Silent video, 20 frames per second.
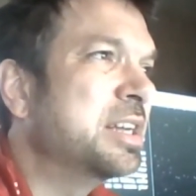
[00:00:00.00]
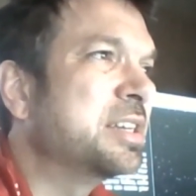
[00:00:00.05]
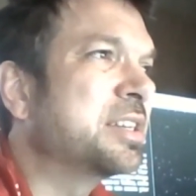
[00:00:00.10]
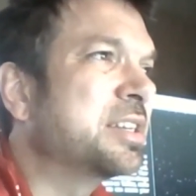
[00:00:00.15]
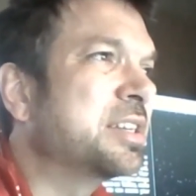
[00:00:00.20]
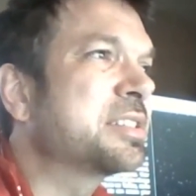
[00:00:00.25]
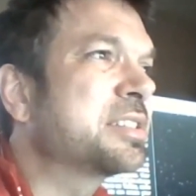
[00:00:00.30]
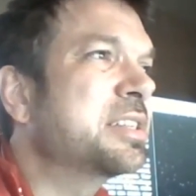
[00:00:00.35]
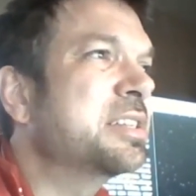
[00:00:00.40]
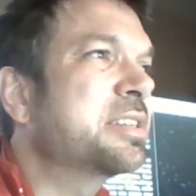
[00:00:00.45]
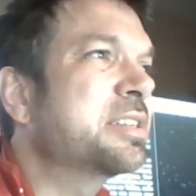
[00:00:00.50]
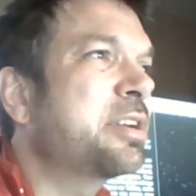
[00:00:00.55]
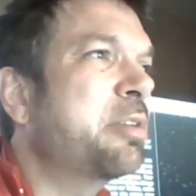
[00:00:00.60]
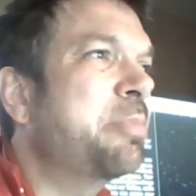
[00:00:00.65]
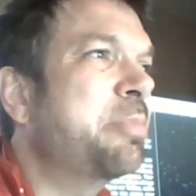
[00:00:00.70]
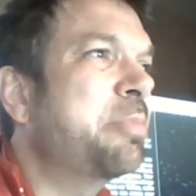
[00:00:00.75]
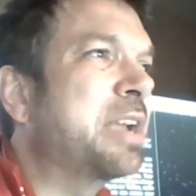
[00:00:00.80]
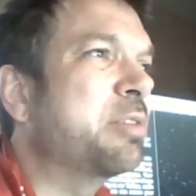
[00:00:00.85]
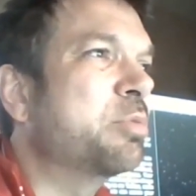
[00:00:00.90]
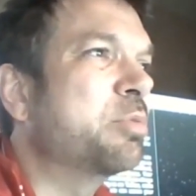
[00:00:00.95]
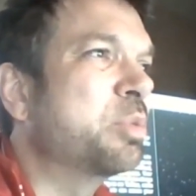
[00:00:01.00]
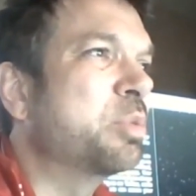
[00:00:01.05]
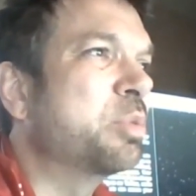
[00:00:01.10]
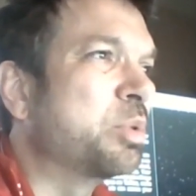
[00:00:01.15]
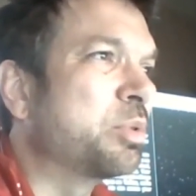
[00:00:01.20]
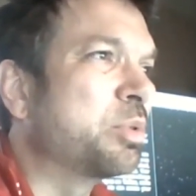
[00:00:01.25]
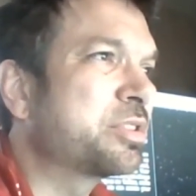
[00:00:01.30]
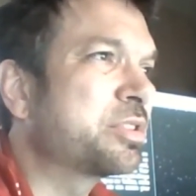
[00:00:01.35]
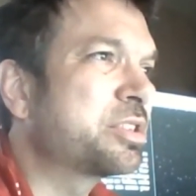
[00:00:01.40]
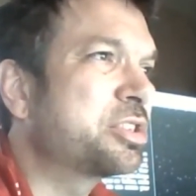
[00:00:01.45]
doesn't obey
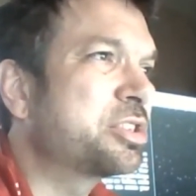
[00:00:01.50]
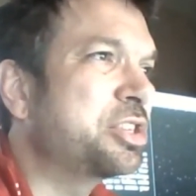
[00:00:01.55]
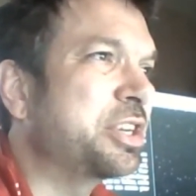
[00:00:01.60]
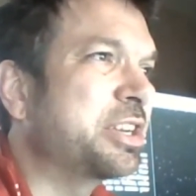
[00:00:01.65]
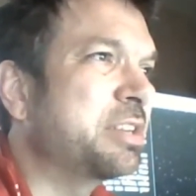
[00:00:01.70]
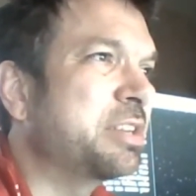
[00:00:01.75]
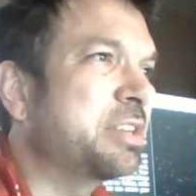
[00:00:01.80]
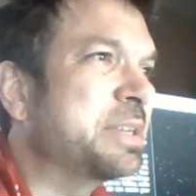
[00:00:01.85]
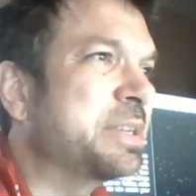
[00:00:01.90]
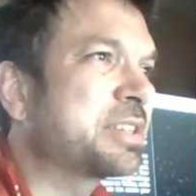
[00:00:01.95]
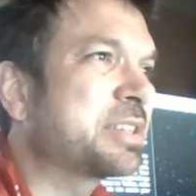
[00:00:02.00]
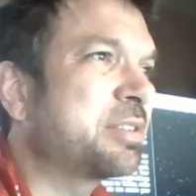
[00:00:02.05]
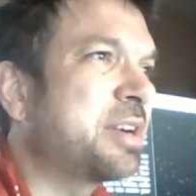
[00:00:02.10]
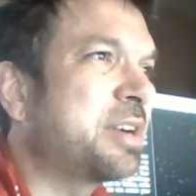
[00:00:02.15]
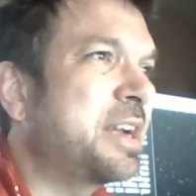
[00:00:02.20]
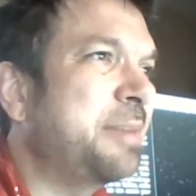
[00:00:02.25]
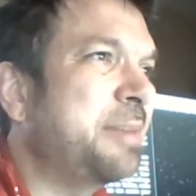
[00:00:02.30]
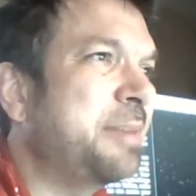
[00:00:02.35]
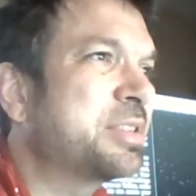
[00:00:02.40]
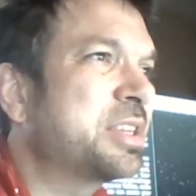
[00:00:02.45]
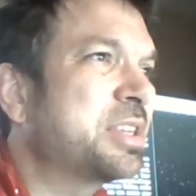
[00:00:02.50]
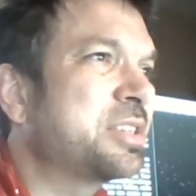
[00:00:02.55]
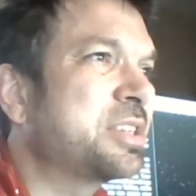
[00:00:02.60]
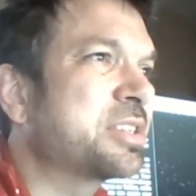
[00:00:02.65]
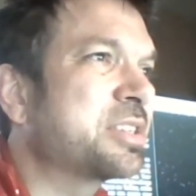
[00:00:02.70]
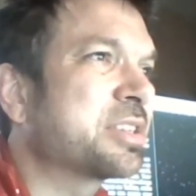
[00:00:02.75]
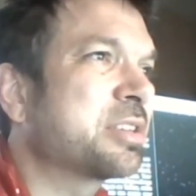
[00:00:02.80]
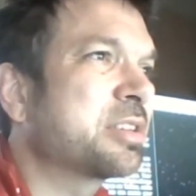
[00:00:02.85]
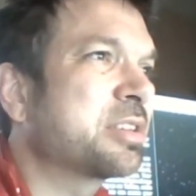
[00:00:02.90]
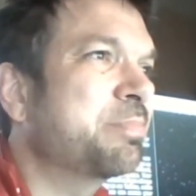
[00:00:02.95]
rules. She commits crimes such
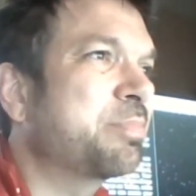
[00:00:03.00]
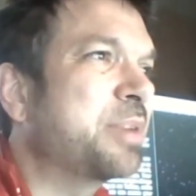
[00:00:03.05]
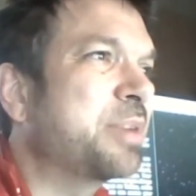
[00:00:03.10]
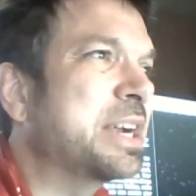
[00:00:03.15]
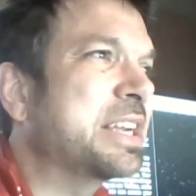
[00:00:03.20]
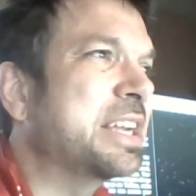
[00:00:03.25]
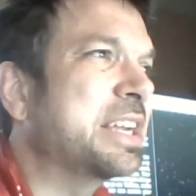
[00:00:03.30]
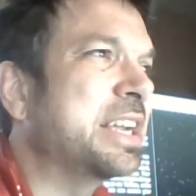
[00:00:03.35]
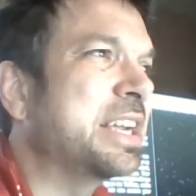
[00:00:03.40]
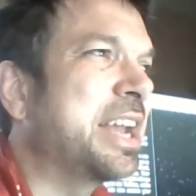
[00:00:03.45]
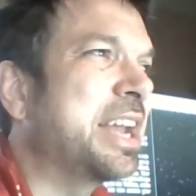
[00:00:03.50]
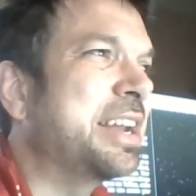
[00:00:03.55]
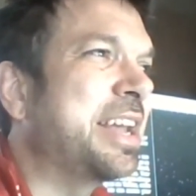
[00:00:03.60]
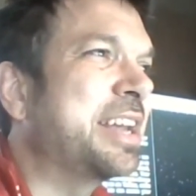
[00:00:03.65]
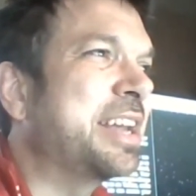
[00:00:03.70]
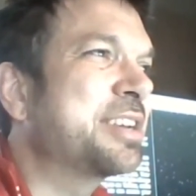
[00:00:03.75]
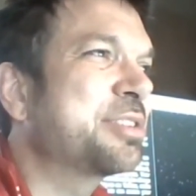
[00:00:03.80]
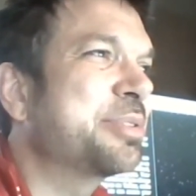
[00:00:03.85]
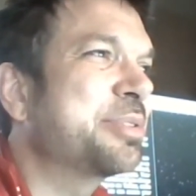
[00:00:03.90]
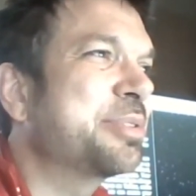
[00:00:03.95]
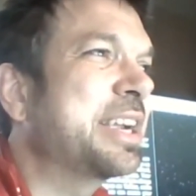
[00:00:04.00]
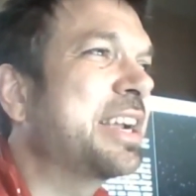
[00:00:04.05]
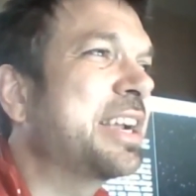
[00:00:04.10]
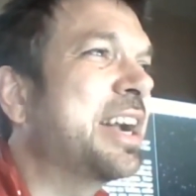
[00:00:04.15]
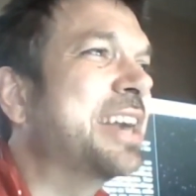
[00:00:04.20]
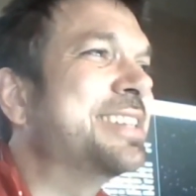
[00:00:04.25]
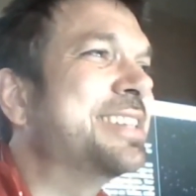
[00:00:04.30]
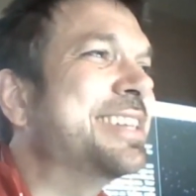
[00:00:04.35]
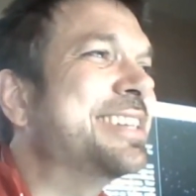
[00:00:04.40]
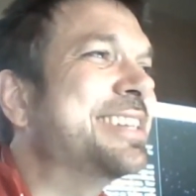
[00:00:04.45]
as breaking and entering,
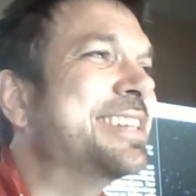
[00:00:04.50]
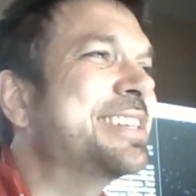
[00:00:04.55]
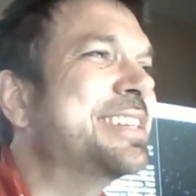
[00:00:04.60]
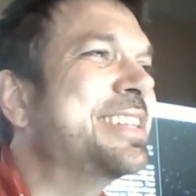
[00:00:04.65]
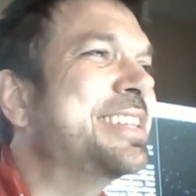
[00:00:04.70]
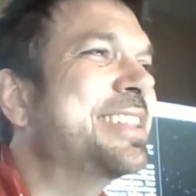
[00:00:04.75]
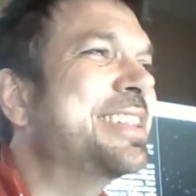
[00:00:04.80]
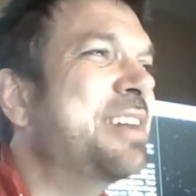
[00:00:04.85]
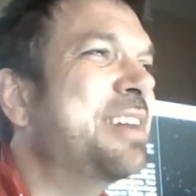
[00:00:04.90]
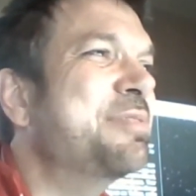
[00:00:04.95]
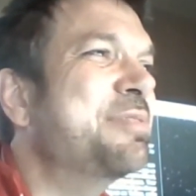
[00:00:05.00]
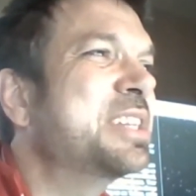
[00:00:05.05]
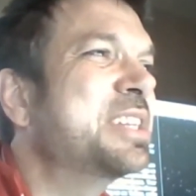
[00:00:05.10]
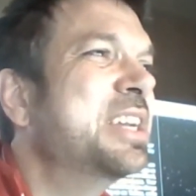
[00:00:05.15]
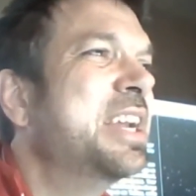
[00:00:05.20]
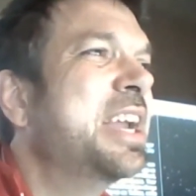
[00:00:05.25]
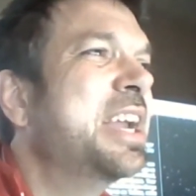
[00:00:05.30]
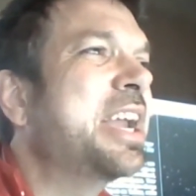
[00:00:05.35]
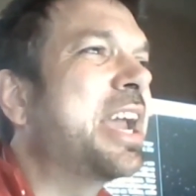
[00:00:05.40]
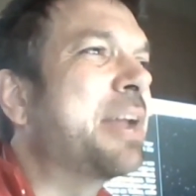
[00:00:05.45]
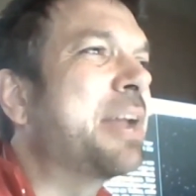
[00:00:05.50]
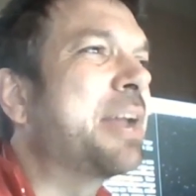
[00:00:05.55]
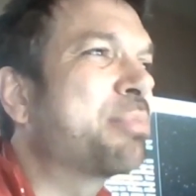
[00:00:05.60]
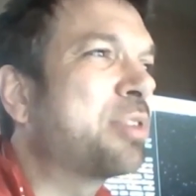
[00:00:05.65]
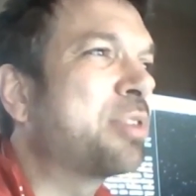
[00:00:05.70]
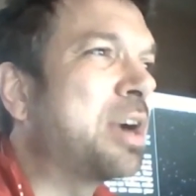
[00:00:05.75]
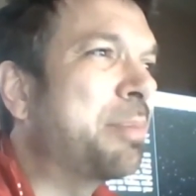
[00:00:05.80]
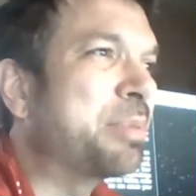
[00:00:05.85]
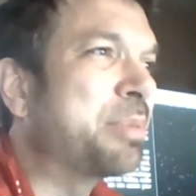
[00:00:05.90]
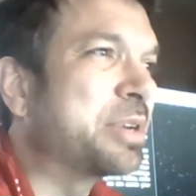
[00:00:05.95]
identity theft, and
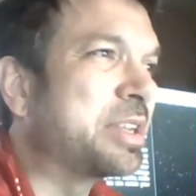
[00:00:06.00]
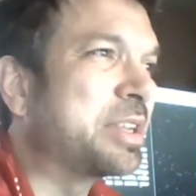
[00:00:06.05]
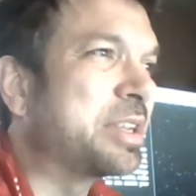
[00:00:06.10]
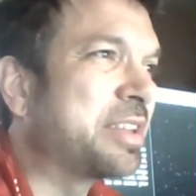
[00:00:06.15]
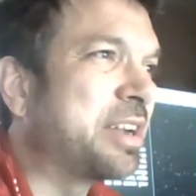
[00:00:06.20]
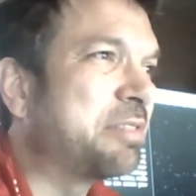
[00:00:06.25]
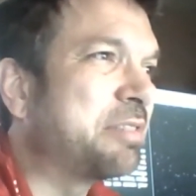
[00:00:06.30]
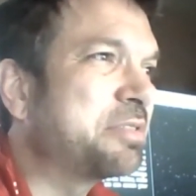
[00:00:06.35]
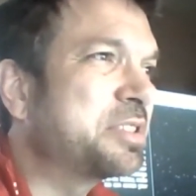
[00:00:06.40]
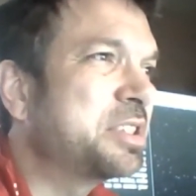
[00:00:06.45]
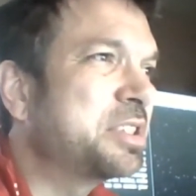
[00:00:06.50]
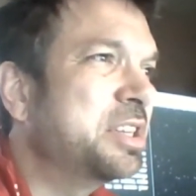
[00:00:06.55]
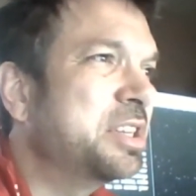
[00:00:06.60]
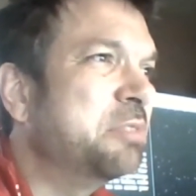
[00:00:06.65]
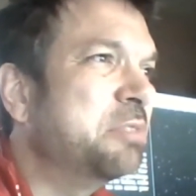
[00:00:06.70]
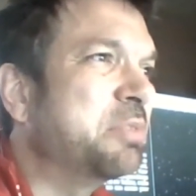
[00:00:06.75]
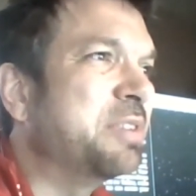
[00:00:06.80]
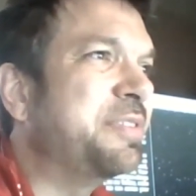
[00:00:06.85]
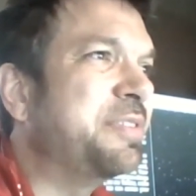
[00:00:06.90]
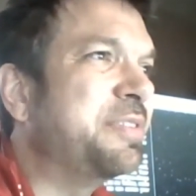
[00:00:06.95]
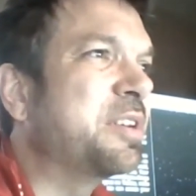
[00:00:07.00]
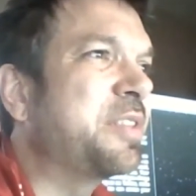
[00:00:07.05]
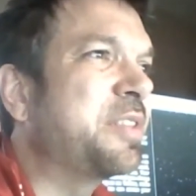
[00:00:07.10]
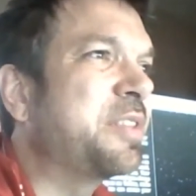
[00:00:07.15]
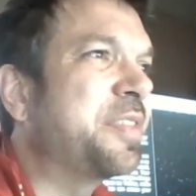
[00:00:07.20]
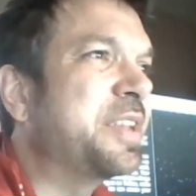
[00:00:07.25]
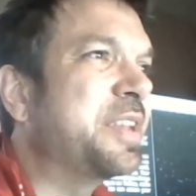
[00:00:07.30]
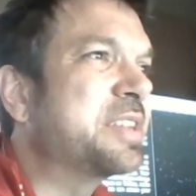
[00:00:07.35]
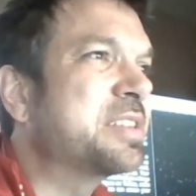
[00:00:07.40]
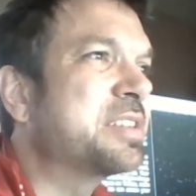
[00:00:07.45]
property theft. We feel
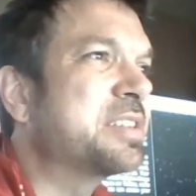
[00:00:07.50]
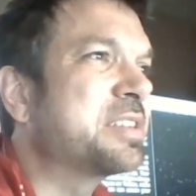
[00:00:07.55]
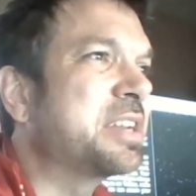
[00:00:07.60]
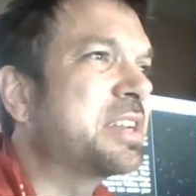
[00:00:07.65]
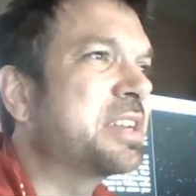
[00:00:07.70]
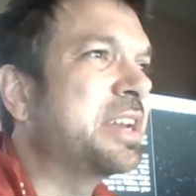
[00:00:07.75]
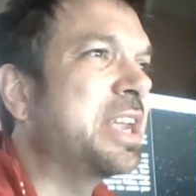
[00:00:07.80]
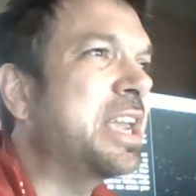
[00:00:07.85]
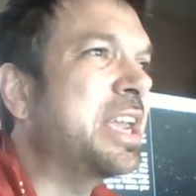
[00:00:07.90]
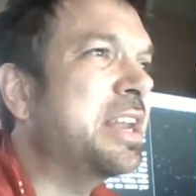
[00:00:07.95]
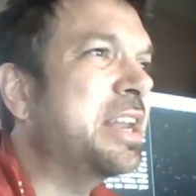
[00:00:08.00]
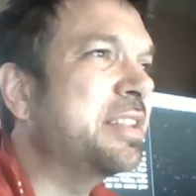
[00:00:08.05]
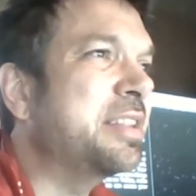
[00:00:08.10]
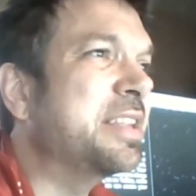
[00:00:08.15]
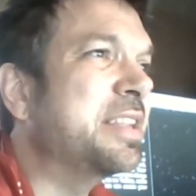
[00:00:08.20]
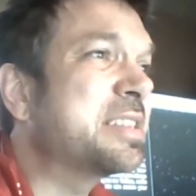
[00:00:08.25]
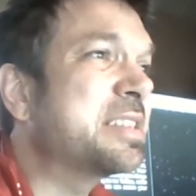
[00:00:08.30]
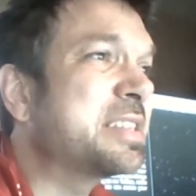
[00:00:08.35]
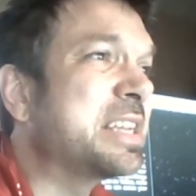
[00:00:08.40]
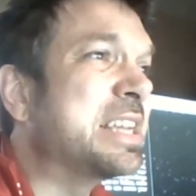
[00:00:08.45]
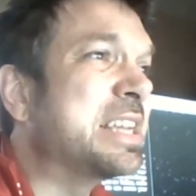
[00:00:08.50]
that this is an this